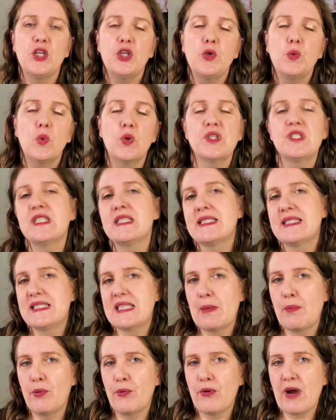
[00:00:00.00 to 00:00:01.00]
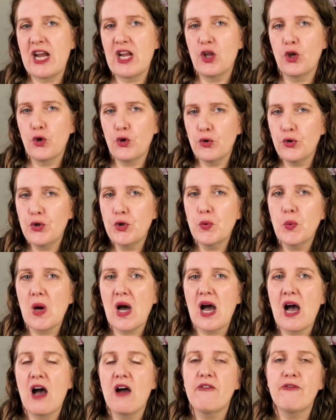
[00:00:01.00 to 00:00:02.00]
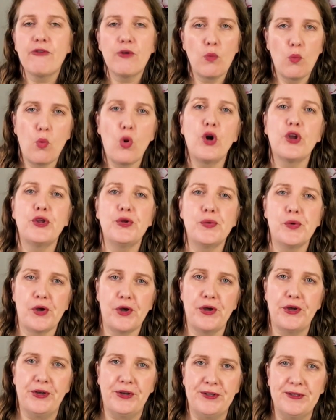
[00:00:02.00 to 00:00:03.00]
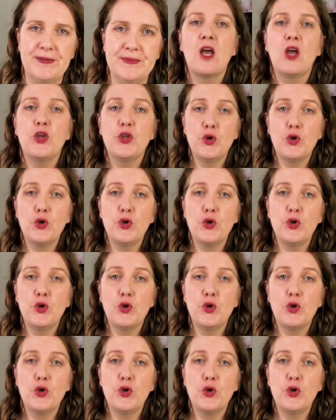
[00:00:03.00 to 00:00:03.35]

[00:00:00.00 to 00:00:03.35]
You want to separate who you are from what you earn.